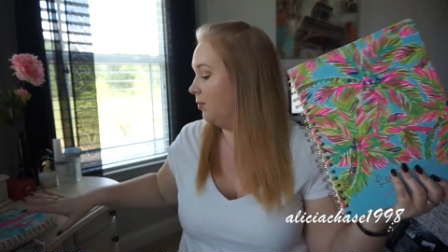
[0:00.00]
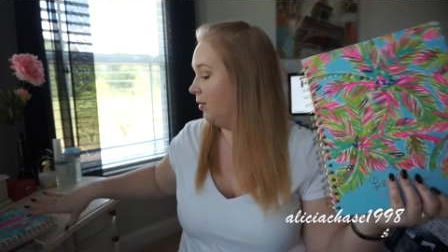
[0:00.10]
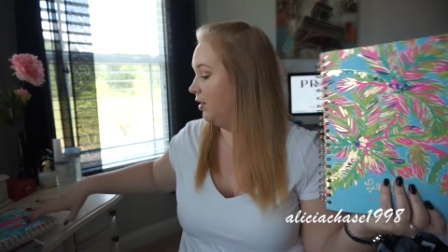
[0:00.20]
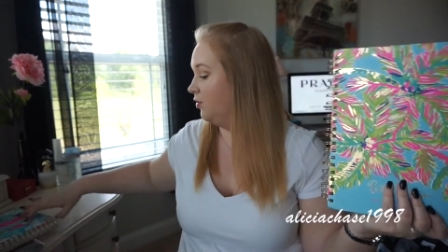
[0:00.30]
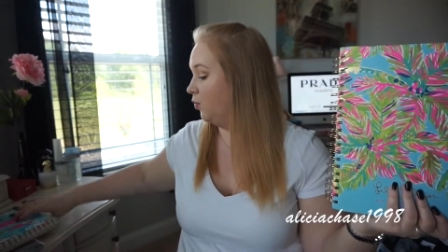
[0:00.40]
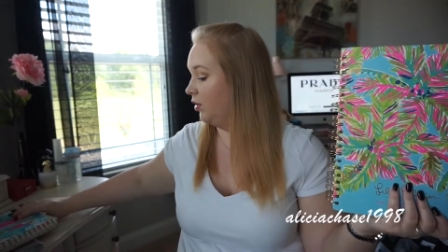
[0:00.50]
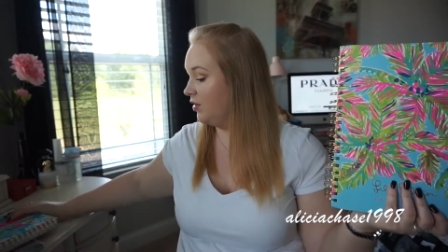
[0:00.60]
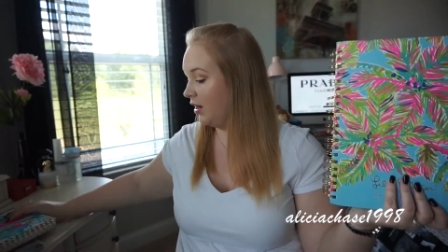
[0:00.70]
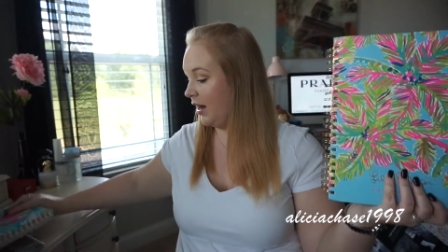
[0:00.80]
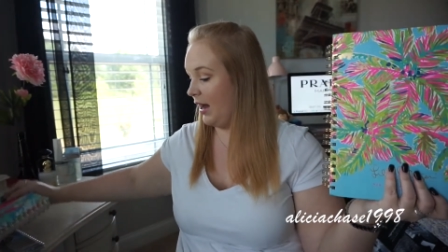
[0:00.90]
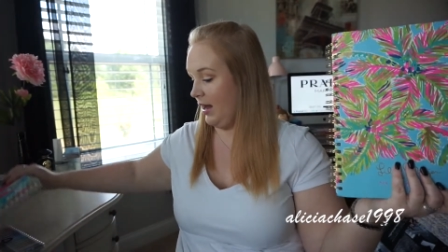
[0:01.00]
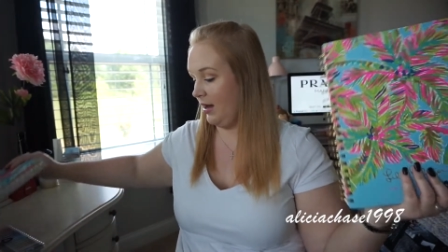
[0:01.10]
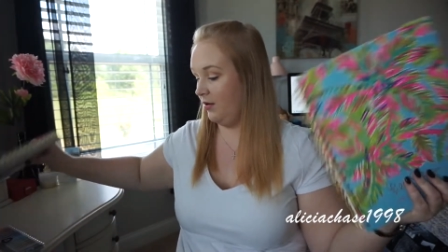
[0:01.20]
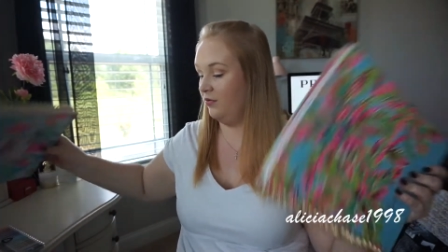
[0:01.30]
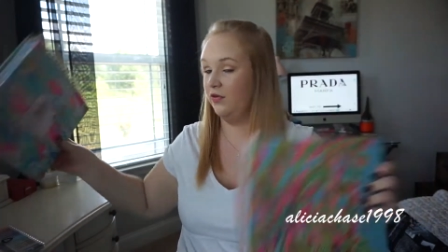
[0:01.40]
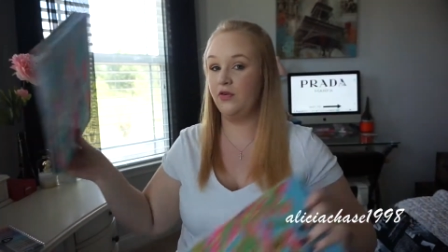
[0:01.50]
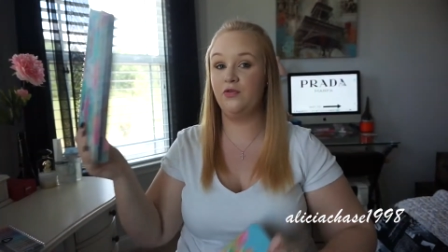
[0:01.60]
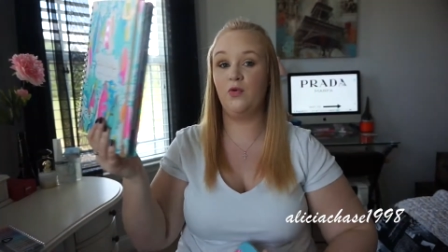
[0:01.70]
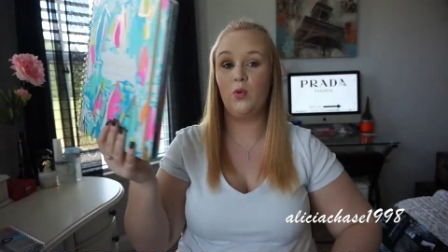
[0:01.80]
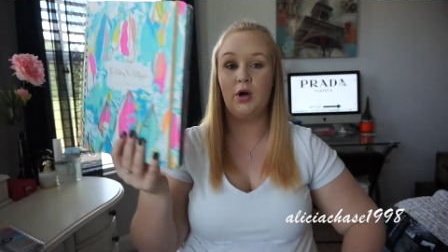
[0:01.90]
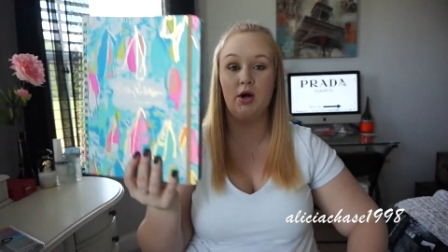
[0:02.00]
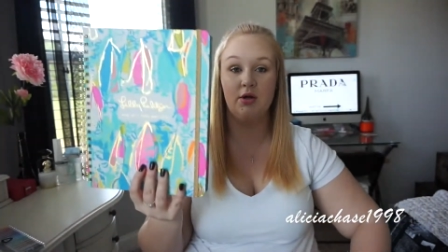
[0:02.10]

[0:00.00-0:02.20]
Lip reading: But the one that I have for